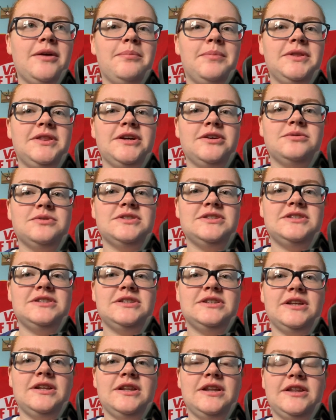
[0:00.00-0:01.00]
but there was
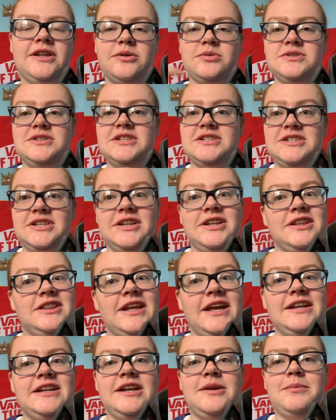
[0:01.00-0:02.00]
this thing that
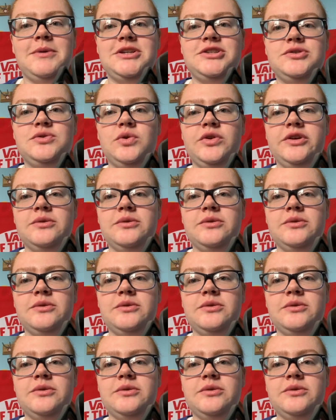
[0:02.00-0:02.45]
they did at my school